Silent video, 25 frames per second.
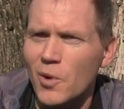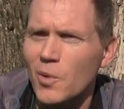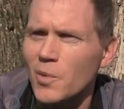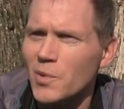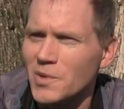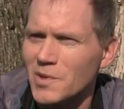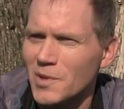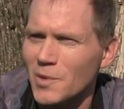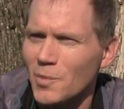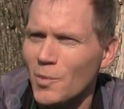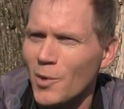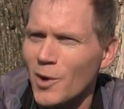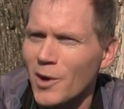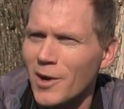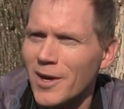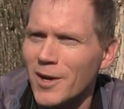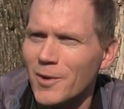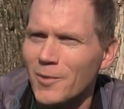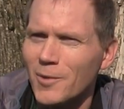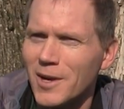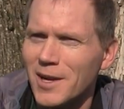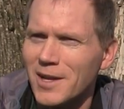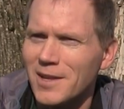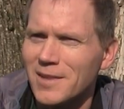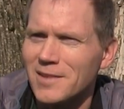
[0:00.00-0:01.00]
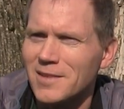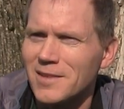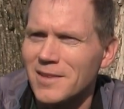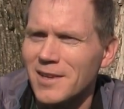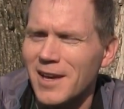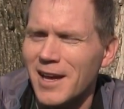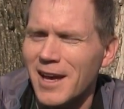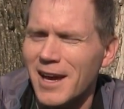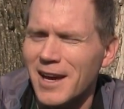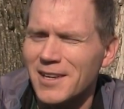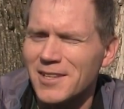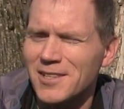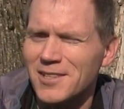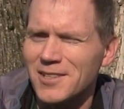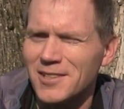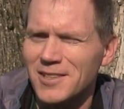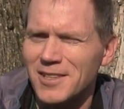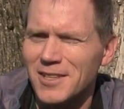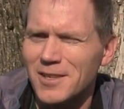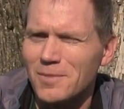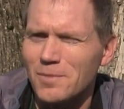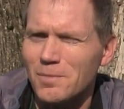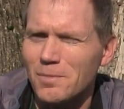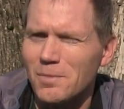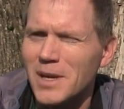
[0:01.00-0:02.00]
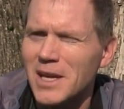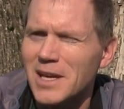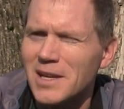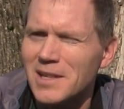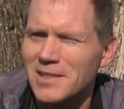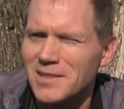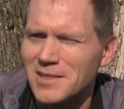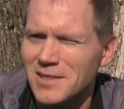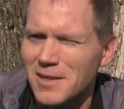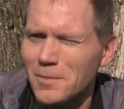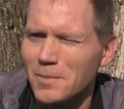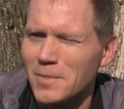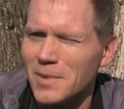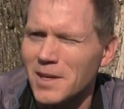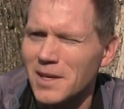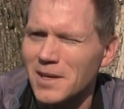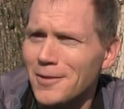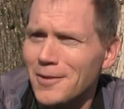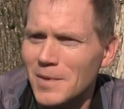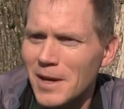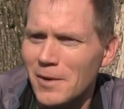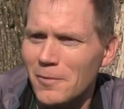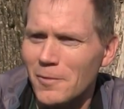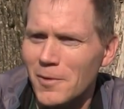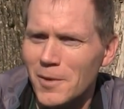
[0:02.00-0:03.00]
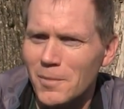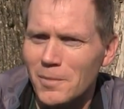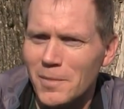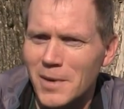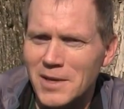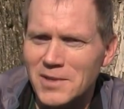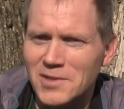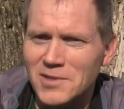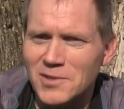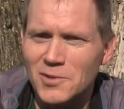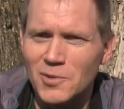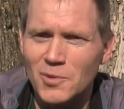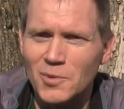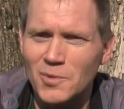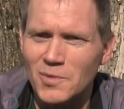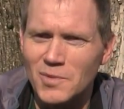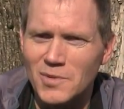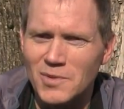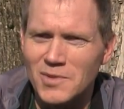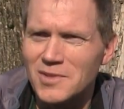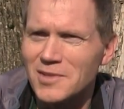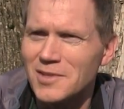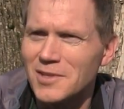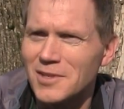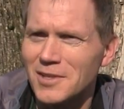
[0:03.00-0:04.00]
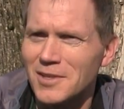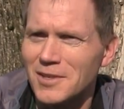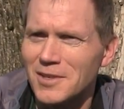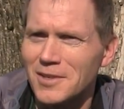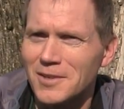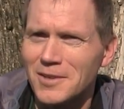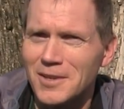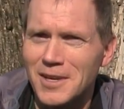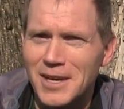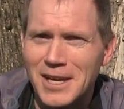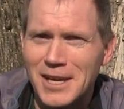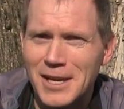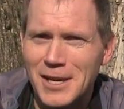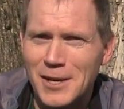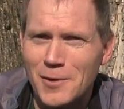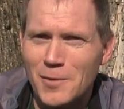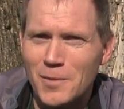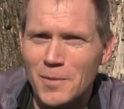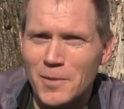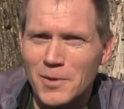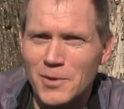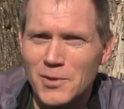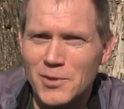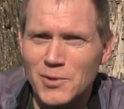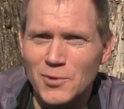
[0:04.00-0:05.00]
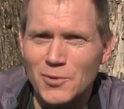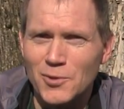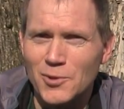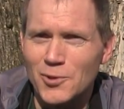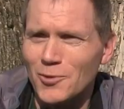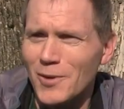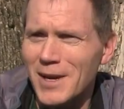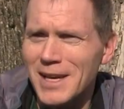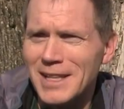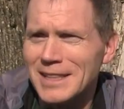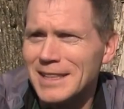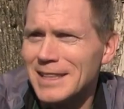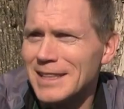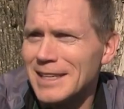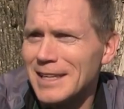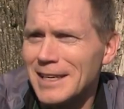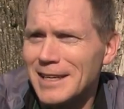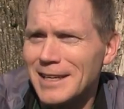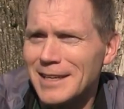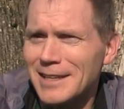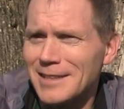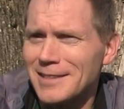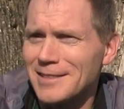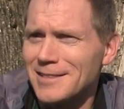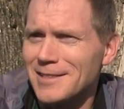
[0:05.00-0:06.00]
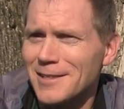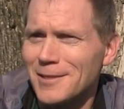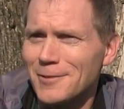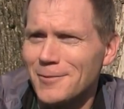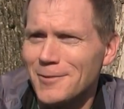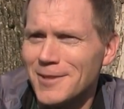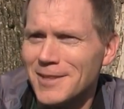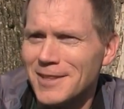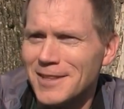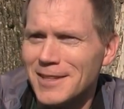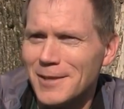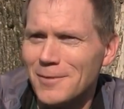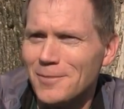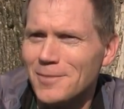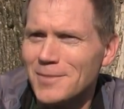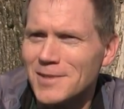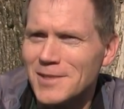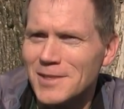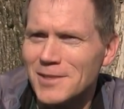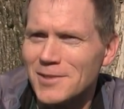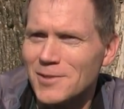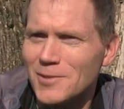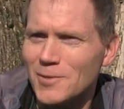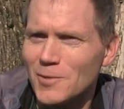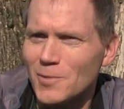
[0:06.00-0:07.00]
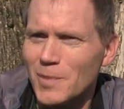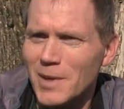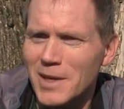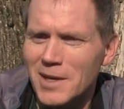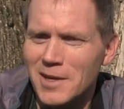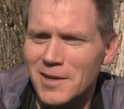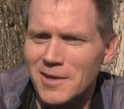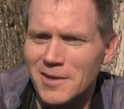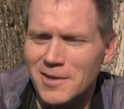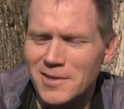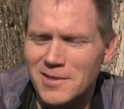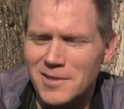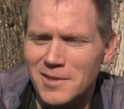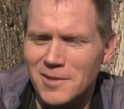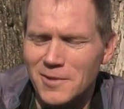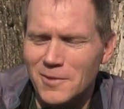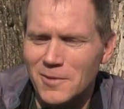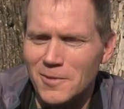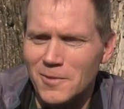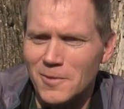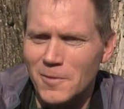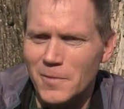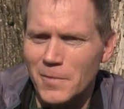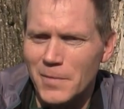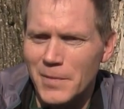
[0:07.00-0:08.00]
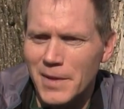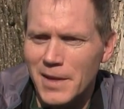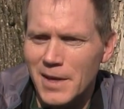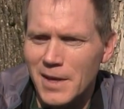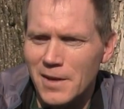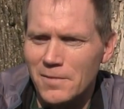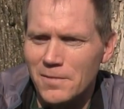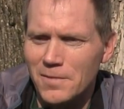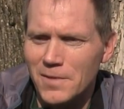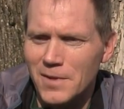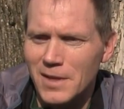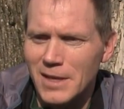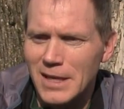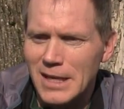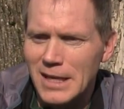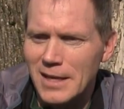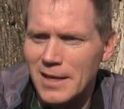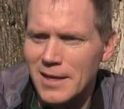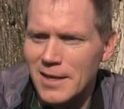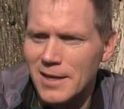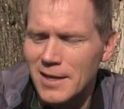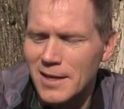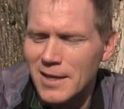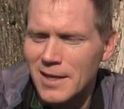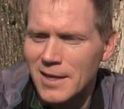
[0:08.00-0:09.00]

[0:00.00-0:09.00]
go somewhere. I want it to actually mean something. I want my students to do great things. I want them to do better. So I feel like,